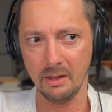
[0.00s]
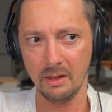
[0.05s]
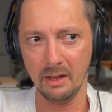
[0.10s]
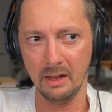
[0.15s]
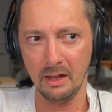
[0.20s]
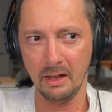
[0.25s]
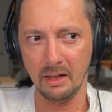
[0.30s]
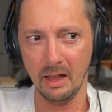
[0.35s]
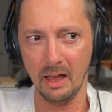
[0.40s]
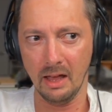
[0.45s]

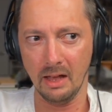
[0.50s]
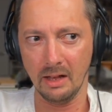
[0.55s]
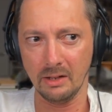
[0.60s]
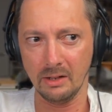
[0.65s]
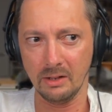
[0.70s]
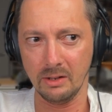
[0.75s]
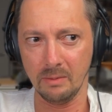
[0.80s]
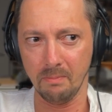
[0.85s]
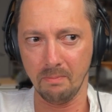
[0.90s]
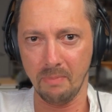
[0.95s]
It
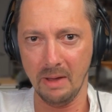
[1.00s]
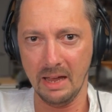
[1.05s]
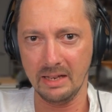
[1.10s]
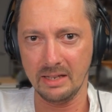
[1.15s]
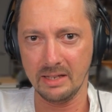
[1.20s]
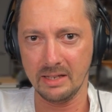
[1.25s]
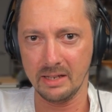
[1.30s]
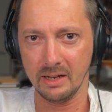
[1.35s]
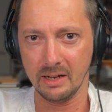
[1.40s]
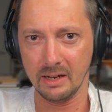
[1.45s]

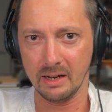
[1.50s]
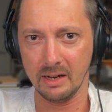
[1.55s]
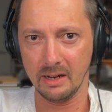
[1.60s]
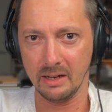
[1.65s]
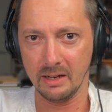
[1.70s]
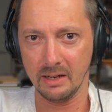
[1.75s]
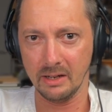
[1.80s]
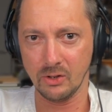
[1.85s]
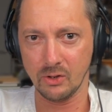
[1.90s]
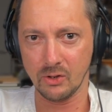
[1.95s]

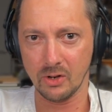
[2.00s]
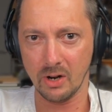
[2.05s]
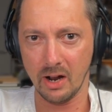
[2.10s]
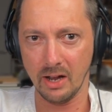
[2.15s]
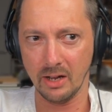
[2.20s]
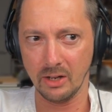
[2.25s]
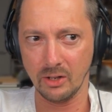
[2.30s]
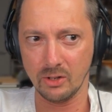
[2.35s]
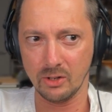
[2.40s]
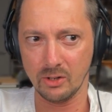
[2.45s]
basically
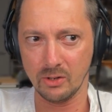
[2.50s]
tries